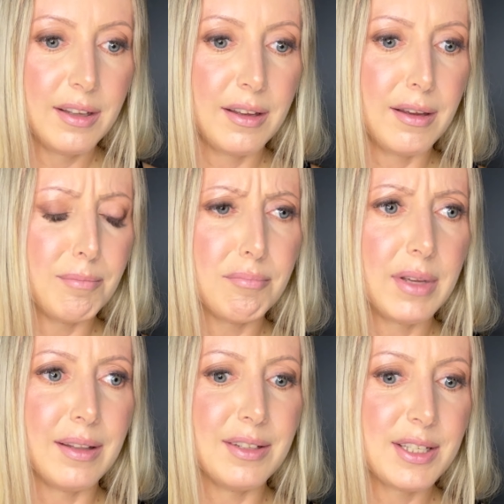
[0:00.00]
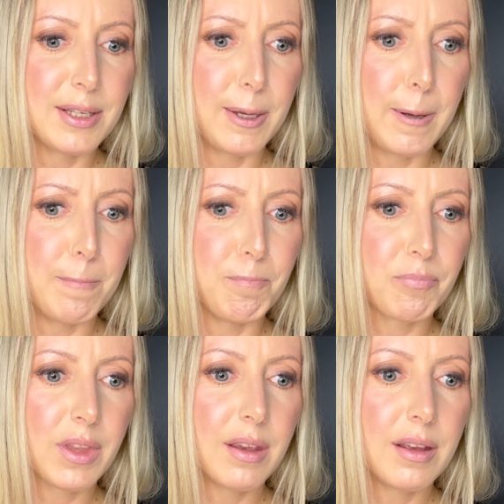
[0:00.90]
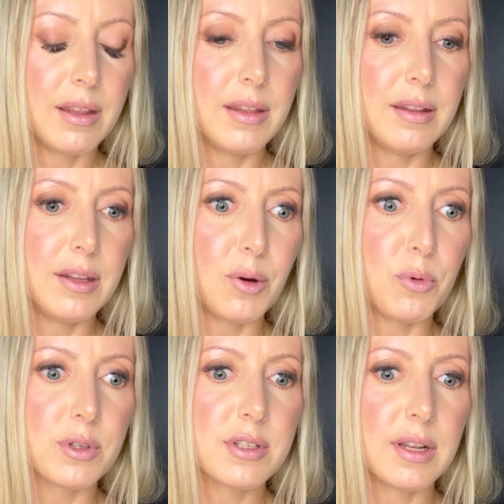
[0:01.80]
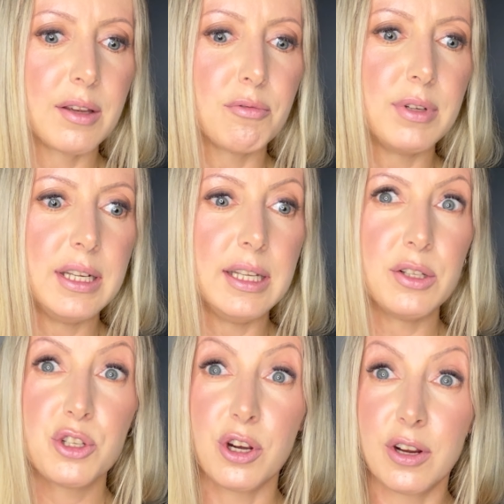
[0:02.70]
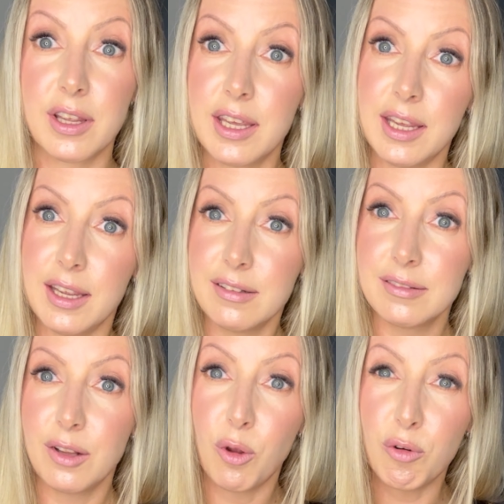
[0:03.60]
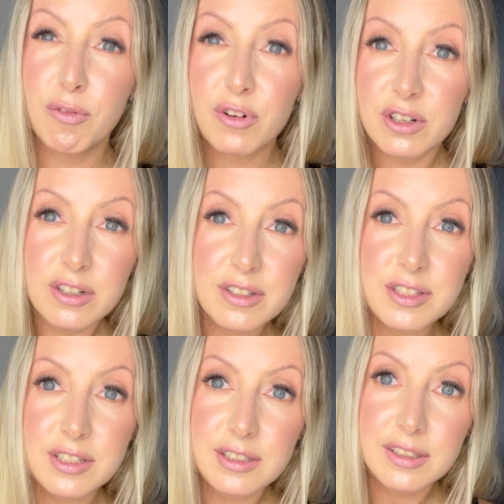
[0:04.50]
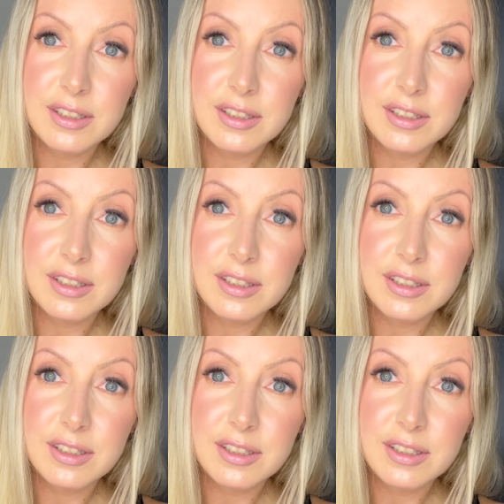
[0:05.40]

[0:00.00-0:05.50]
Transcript: um, and um, and then there was like really chunky loafers